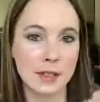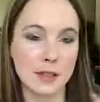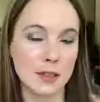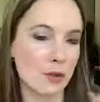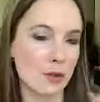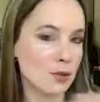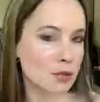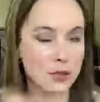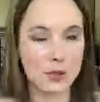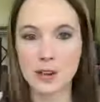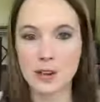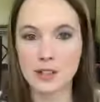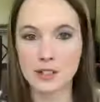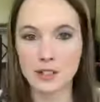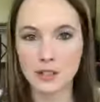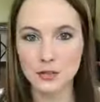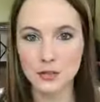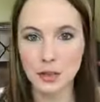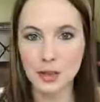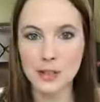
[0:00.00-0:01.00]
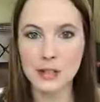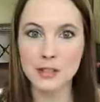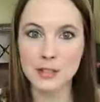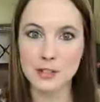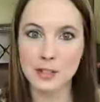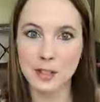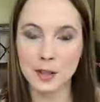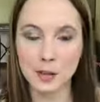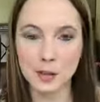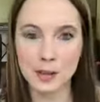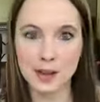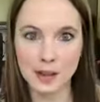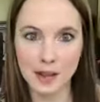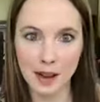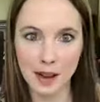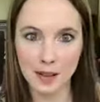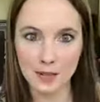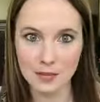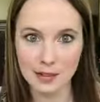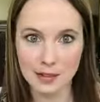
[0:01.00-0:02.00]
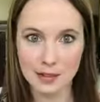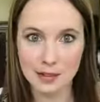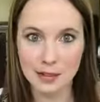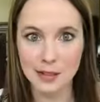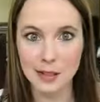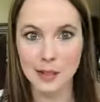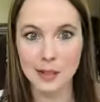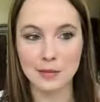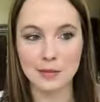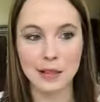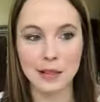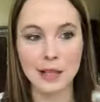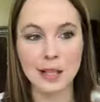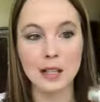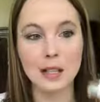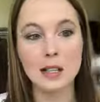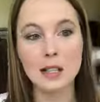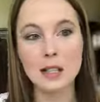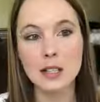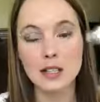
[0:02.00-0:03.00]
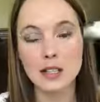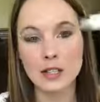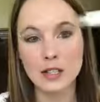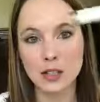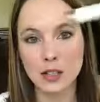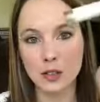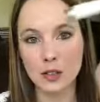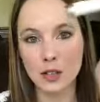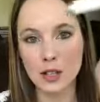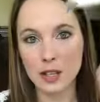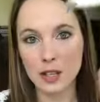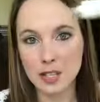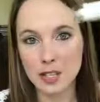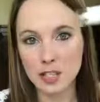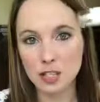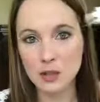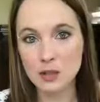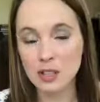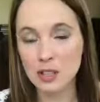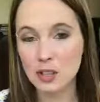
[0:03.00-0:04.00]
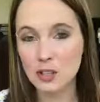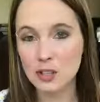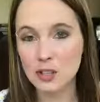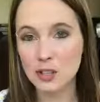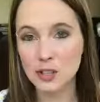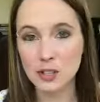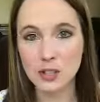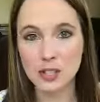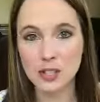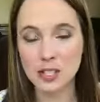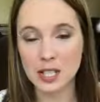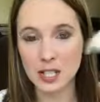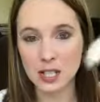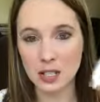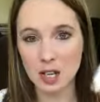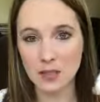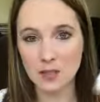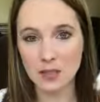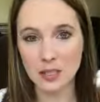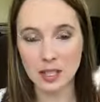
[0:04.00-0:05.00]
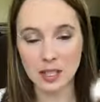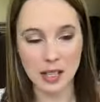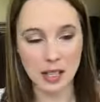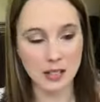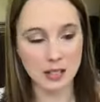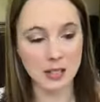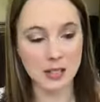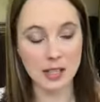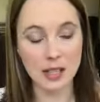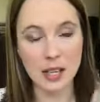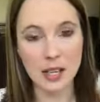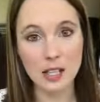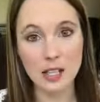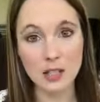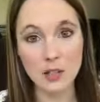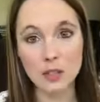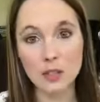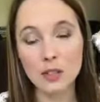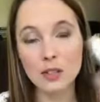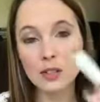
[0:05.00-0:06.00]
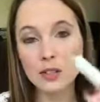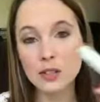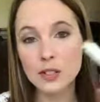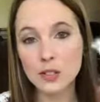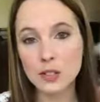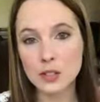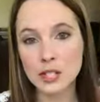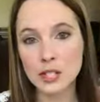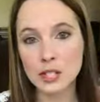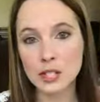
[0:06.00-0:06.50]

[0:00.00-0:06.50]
goes across your face, you're going to want to have to get it off, right? So this you can also use to take it off at the end of the day. You can also use